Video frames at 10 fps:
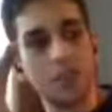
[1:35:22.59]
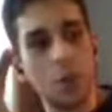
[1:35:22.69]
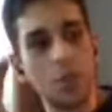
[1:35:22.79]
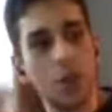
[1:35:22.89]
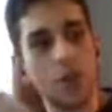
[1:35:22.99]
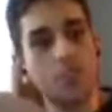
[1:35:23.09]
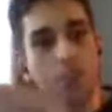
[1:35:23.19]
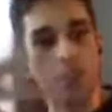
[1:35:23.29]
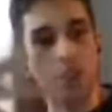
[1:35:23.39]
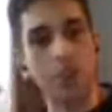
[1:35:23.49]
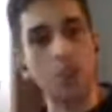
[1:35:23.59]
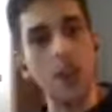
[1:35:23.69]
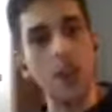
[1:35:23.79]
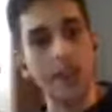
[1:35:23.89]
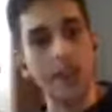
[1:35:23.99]
personal kind of
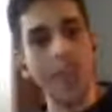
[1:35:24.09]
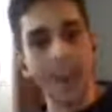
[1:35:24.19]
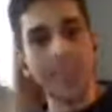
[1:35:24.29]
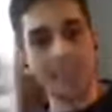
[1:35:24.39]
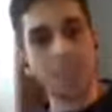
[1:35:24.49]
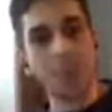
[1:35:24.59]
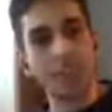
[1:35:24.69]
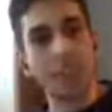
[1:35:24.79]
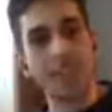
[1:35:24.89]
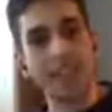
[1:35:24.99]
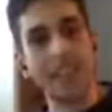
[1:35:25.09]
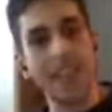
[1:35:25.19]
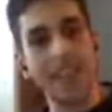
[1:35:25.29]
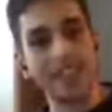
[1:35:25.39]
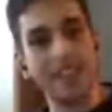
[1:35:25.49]
way. I think that's what you're kind of getting
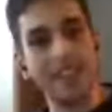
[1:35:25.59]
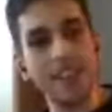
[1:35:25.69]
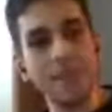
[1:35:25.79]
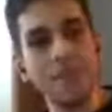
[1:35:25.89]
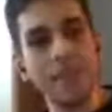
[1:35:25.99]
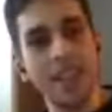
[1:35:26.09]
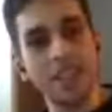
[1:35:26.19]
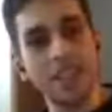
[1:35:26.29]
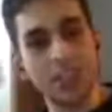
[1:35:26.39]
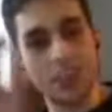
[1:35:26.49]
at there, right? This is